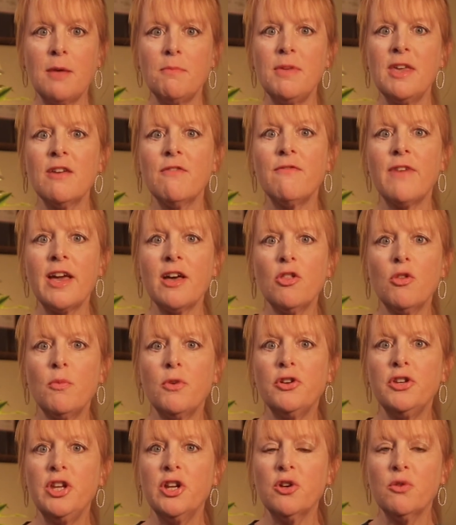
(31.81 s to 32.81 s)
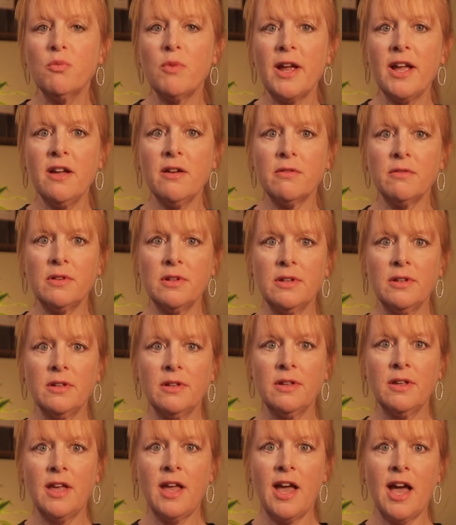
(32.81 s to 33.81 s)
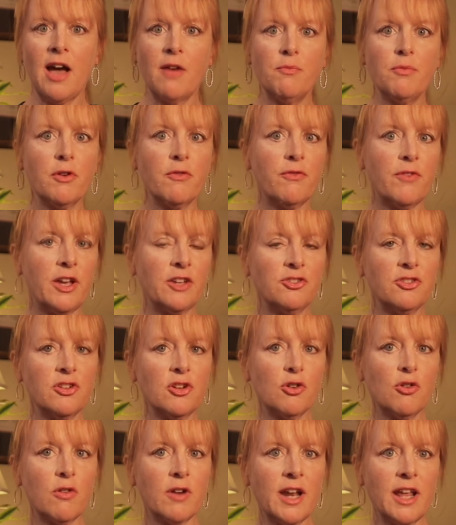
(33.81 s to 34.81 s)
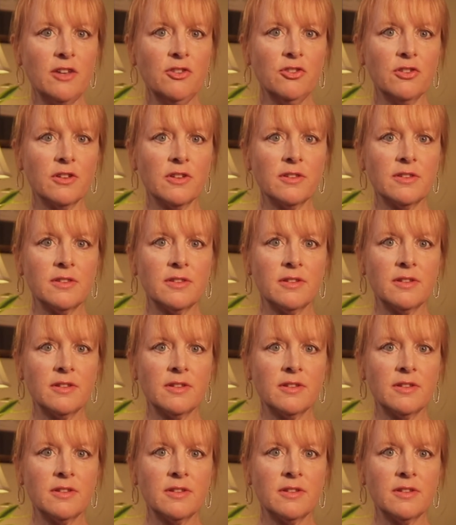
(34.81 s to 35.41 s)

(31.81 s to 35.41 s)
be available year-round, have professional credentials,